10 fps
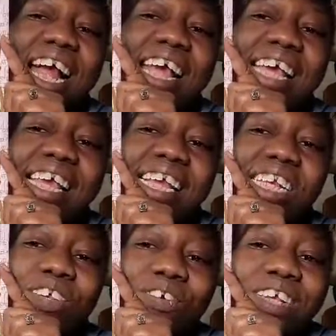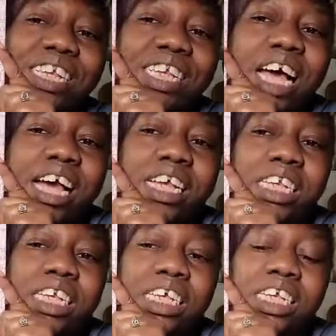Ada Twist
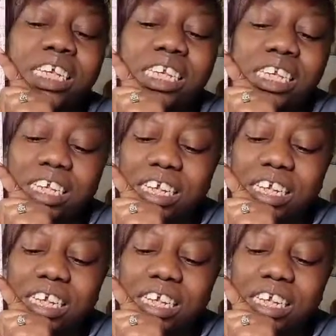scientist.